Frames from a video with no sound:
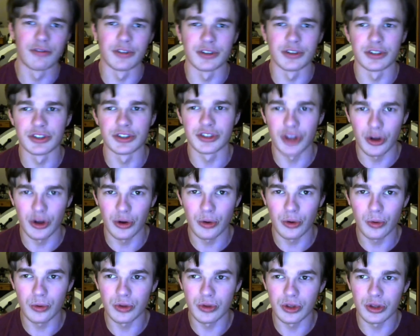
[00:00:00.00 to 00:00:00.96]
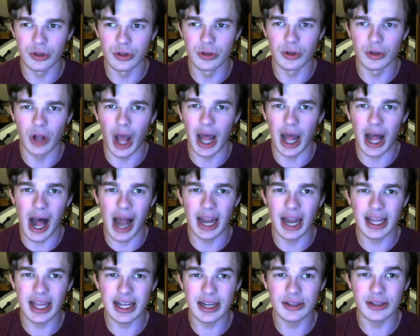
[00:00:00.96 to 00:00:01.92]
So, I
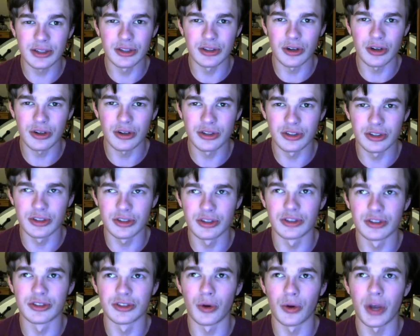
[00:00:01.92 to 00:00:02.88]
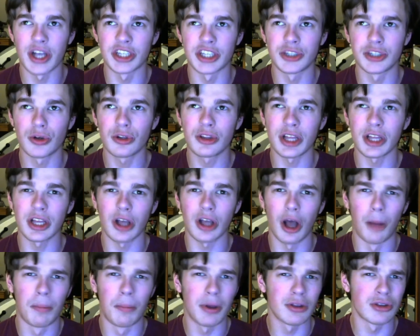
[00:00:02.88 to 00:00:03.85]
like how the Doctor. So it showed like
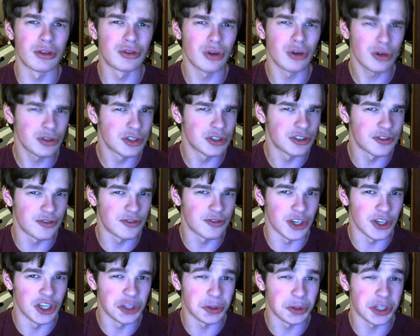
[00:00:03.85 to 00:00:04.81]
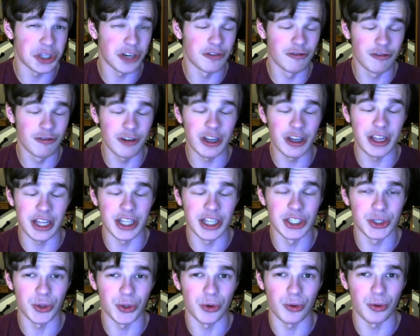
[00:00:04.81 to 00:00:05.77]
a bit of the Doctor's fears, which I really
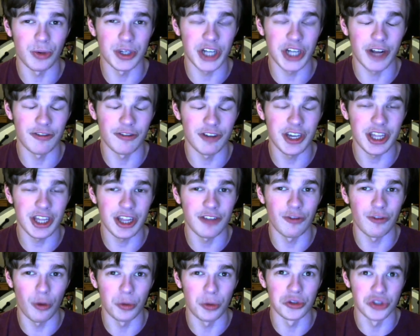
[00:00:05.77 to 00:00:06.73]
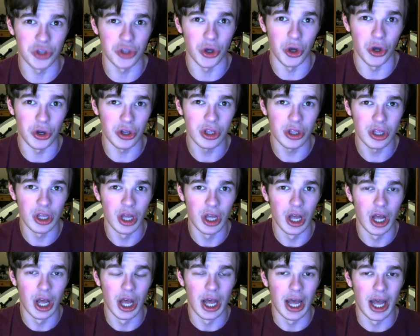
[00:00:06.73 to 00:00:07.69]
enjoyed, which I really thought was good,
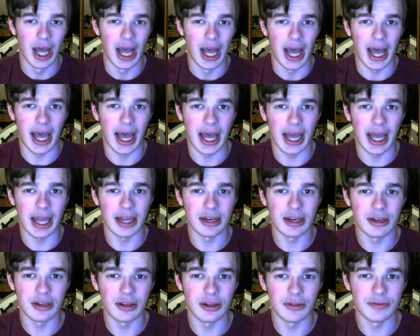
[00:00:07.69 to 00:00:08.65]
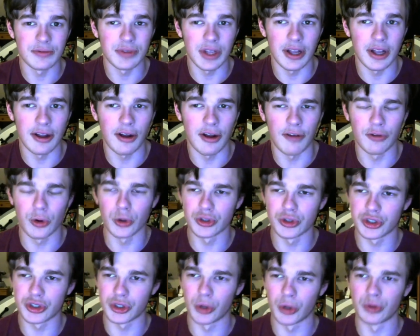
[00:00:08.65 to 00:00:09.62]
and it of course
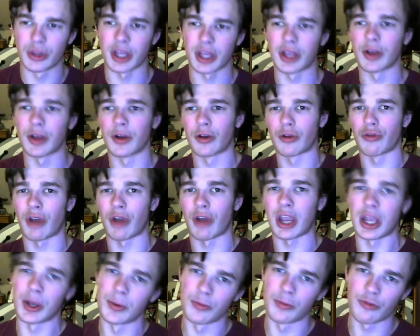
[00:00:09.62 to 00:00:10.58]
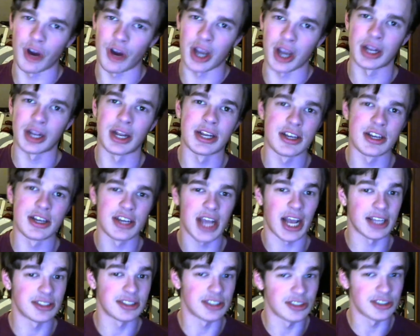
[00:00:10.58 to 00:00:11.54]
showed like Graham, Ryan, and
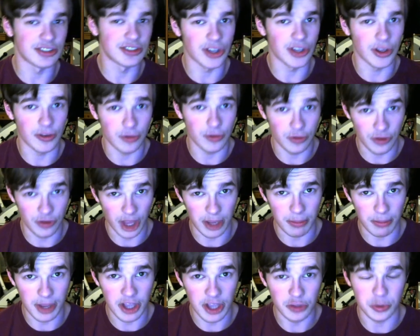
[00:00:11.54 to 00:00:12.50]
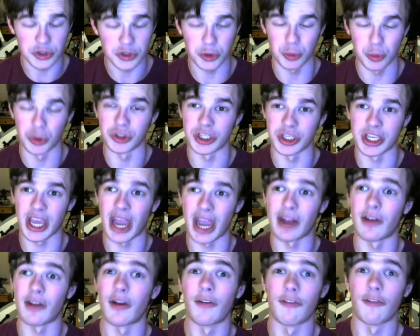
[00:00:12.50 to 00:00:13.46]
Yaz's nightmares, which was again
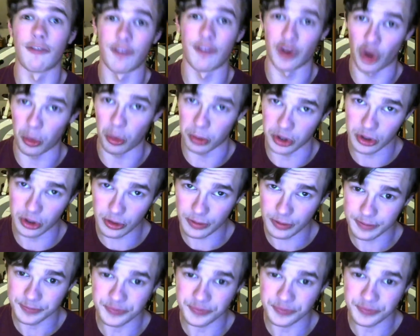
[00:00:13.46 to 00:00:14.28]
phenomenal,